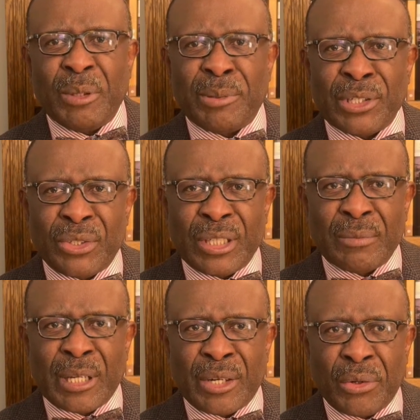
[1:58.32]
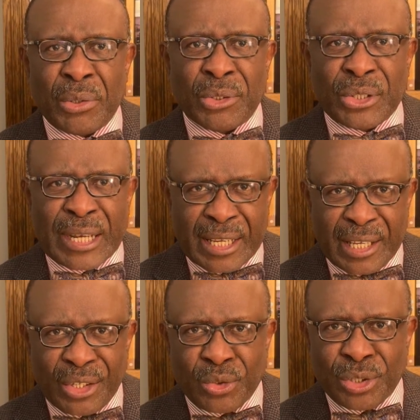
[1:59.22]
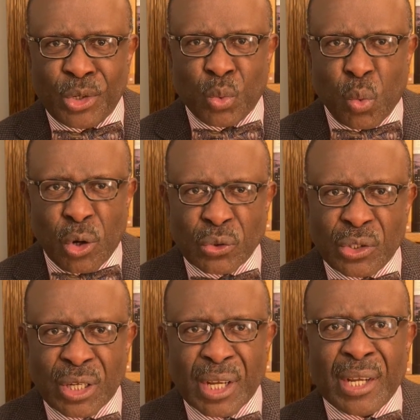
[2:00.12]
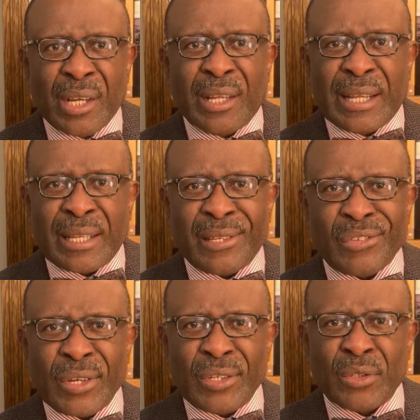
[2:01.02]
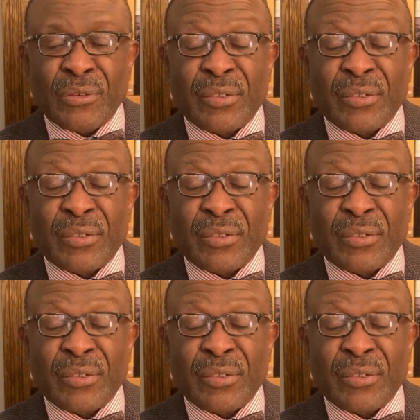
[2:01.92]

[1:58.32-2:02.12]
President Mario Draghi today warned that the sense of